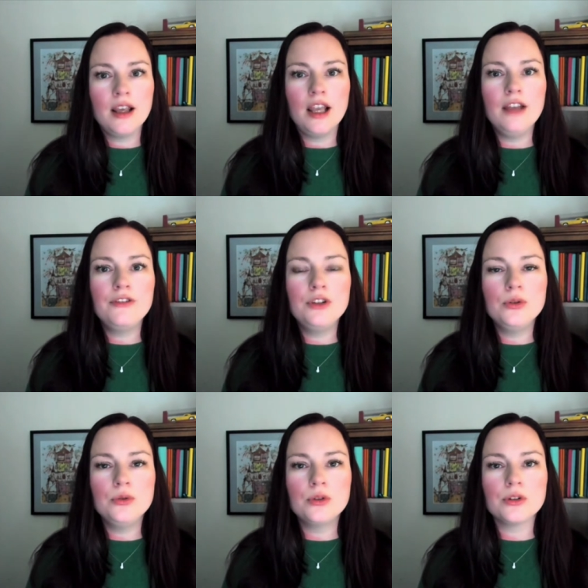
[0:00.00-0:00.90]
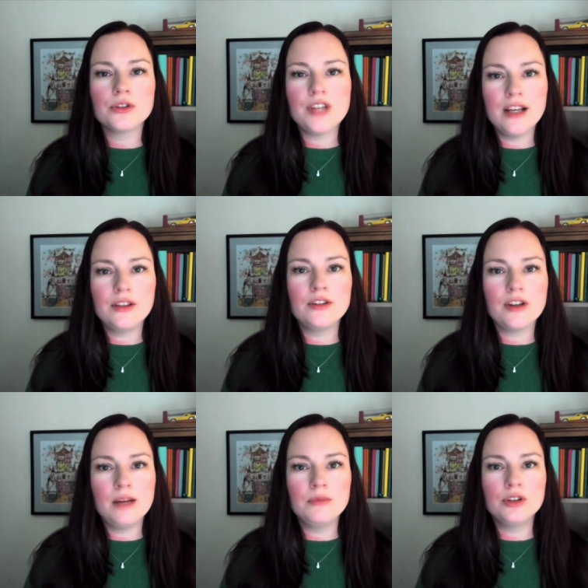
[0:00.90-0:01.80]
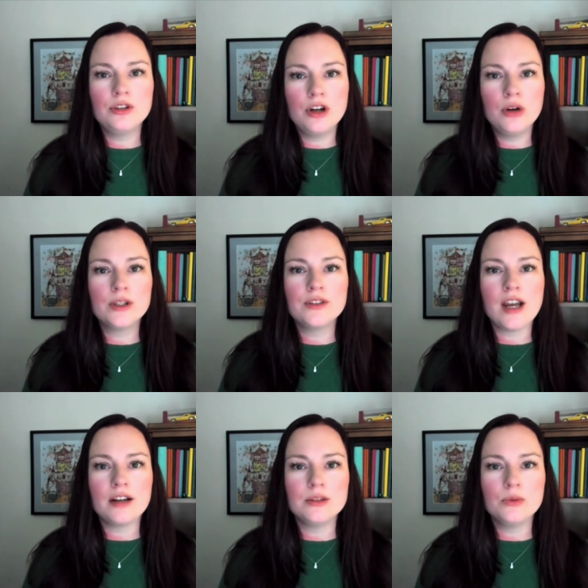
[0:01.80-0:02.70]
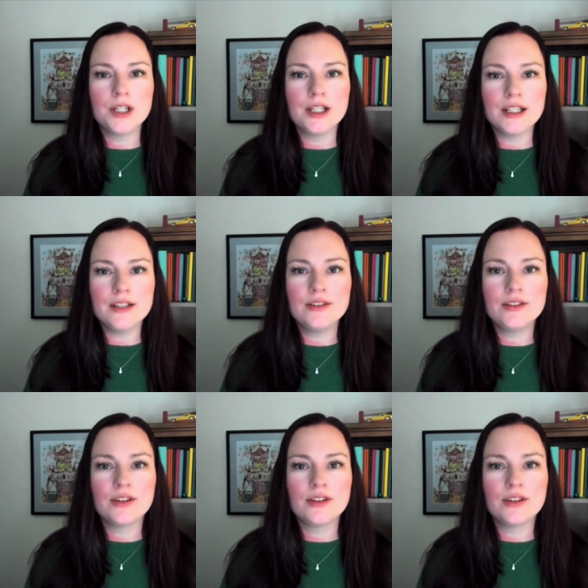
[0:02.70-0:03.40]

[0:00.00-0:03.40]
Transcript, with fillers: if you take the time to know exactly what it is